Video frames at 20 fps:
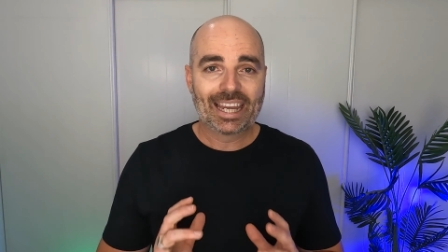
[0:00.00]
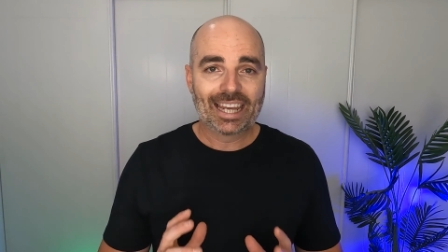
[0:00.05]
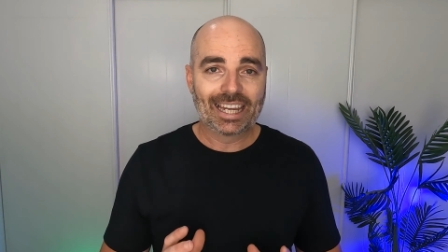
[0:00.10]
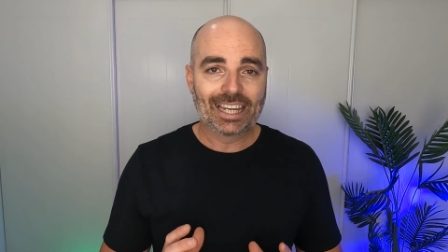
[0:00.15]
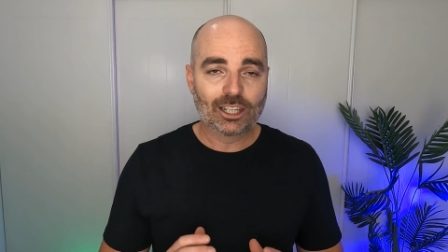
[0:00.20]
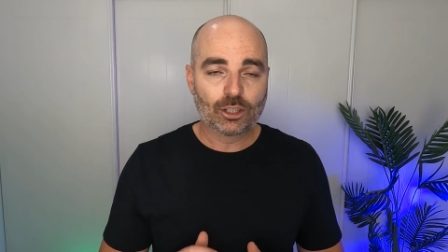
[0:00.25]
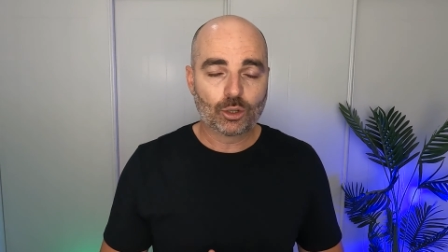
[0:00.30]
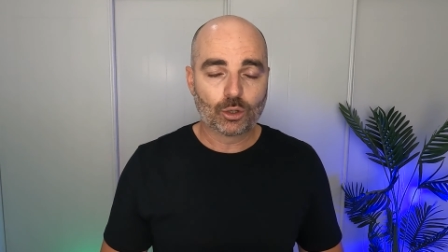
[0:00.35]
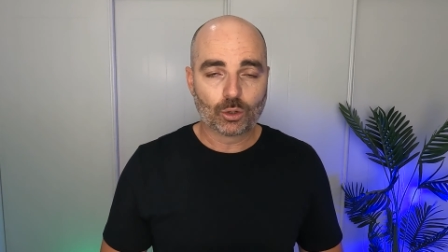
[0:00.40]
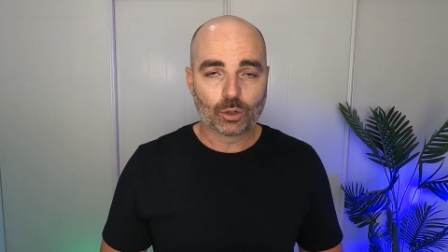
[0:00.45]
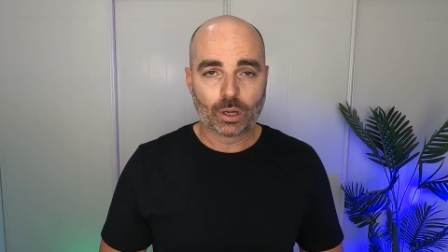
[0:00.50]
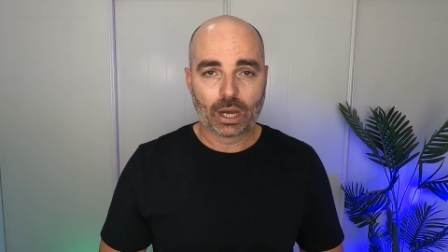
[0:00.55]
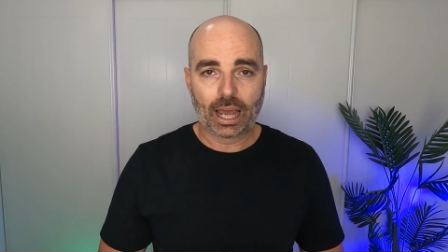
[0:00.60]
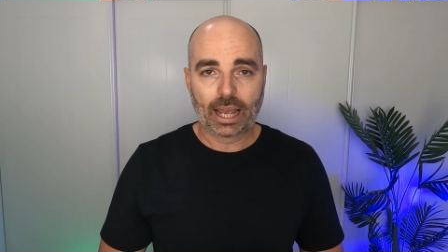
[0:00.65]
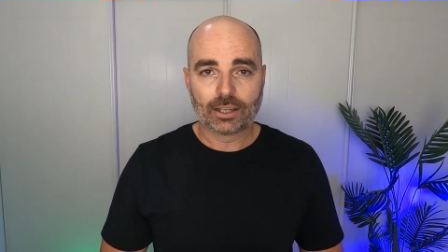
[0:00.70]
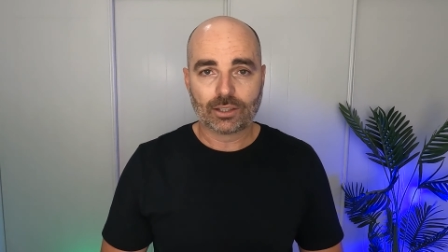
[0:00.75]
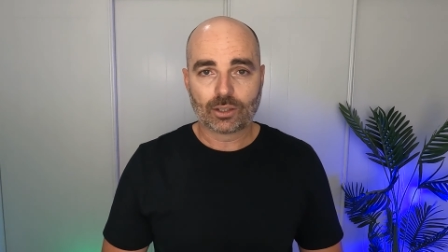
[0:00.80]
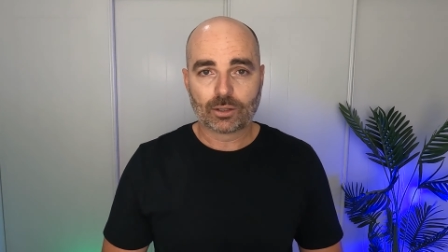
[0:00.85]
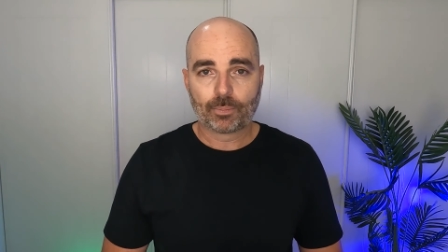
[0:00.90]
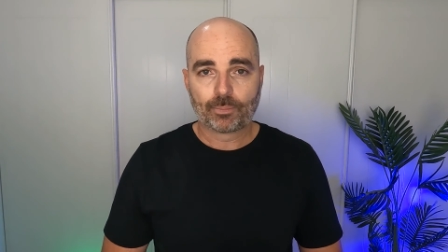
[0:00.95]
in Google
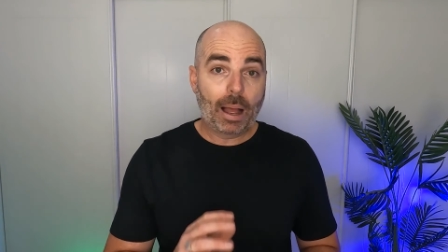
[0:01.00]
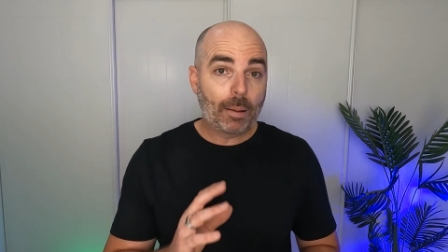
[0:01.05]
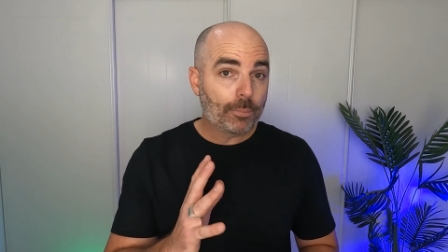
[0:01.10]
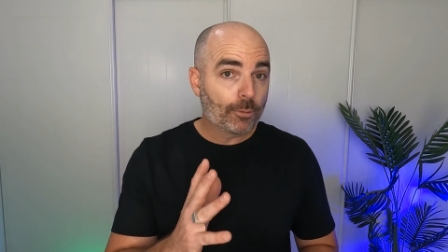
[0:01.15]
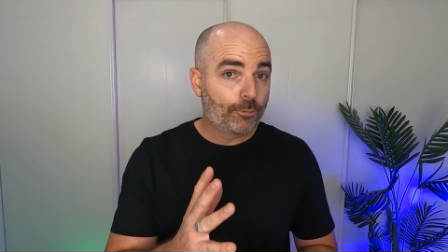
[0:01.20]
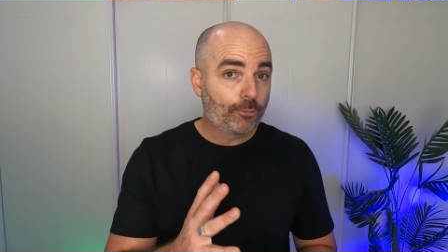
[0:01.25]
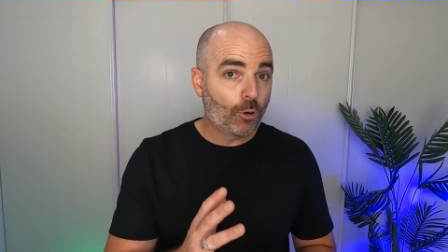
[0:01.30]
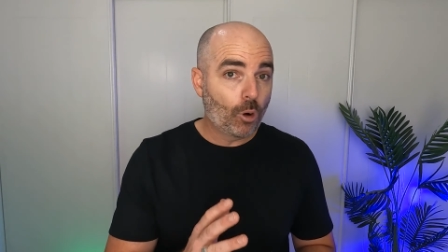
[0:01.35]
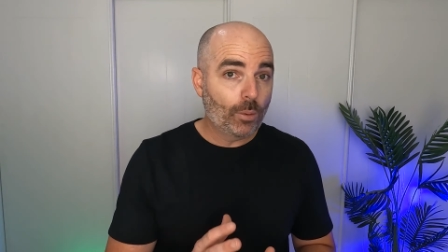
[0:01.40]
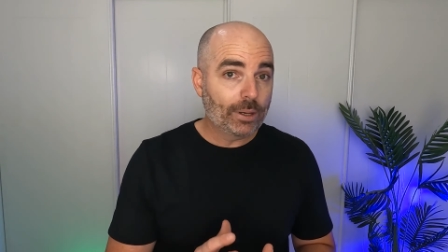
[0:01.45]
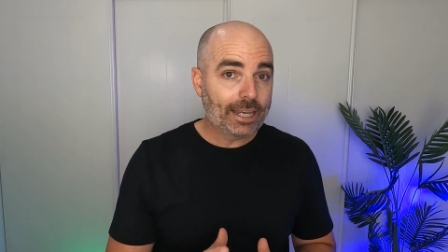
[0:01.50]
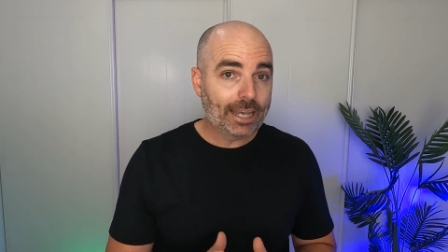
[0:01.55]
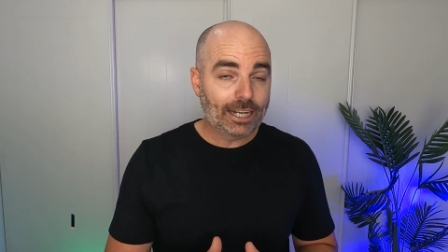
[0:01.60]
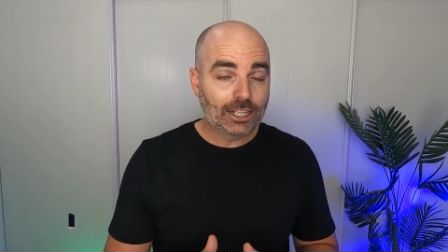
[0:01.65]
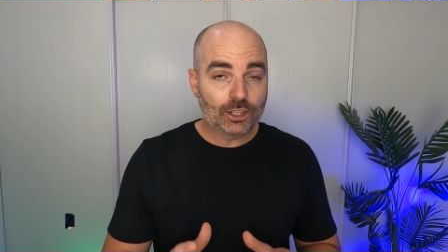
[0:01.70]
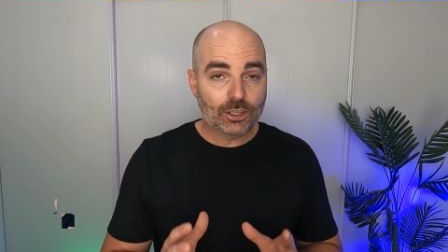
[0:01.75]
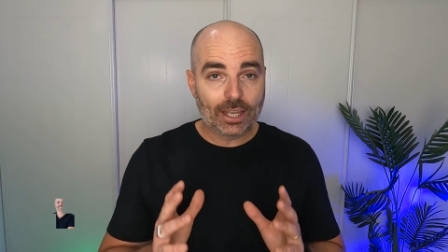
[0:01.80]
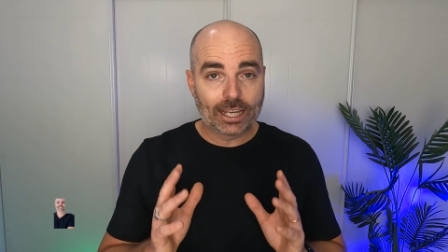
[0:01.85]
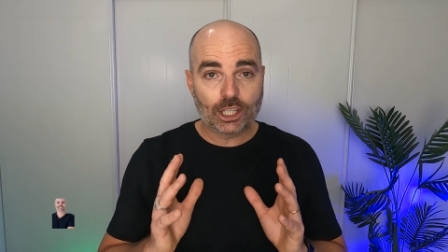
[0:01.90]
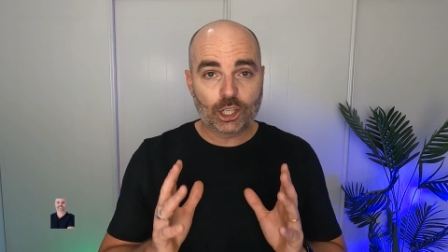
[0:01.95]
Ads. But before we get
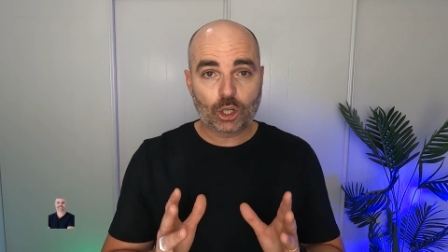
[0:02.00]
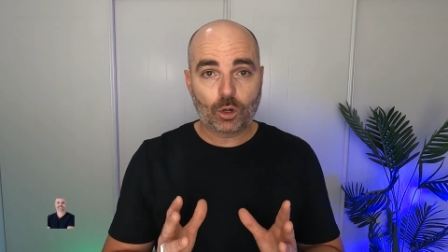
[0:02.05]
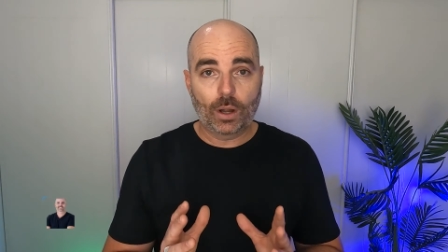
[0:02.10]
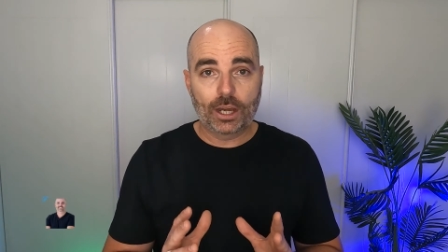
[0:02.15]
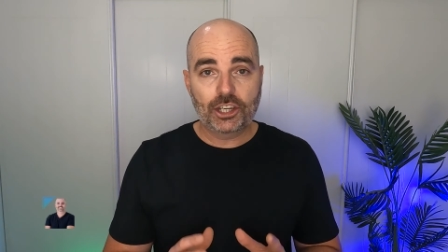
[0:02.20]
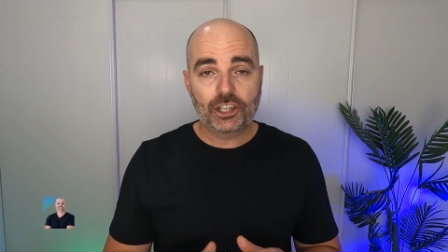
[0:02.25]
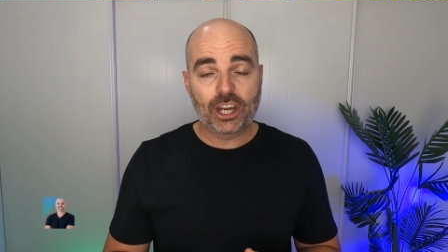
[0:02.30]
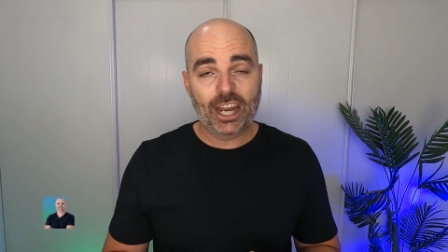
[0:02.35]
into that screen